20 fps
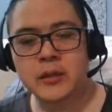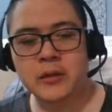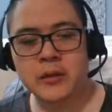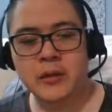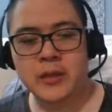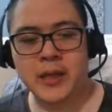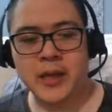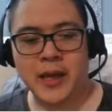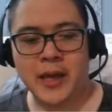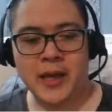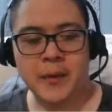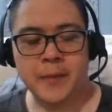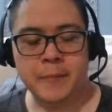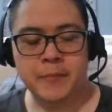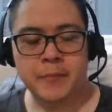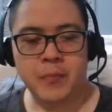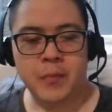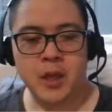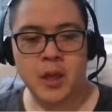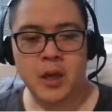Okay.
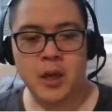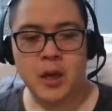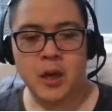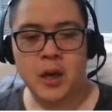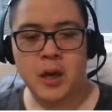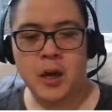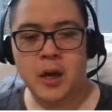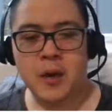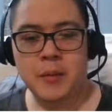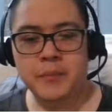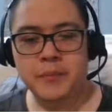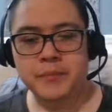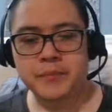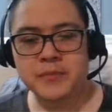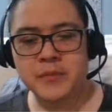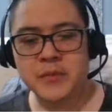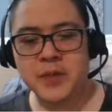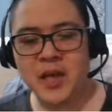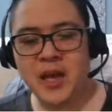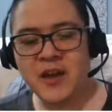
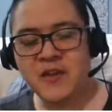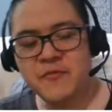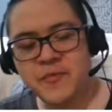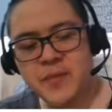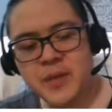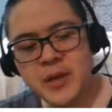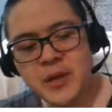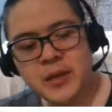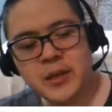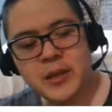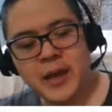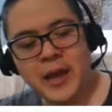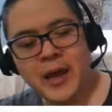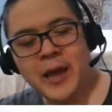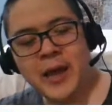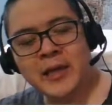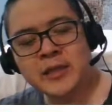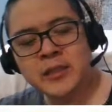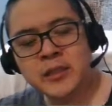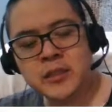I've been
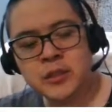asked